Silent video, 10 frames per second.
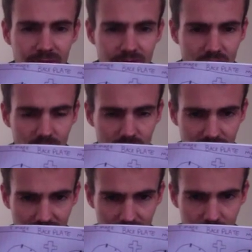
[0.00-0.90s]
the whole
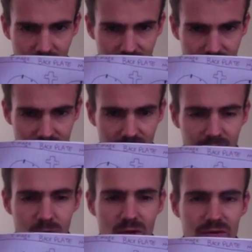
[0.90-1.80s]
cam on the
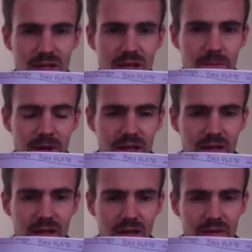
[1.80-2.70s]
inside moves
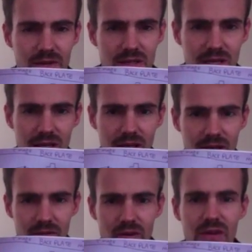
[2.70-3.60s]
independently of this gear
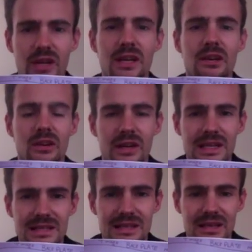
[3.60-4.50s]
for 30
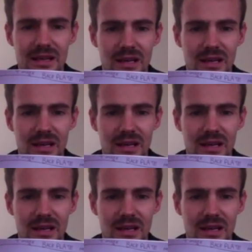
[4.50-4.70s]
degrees.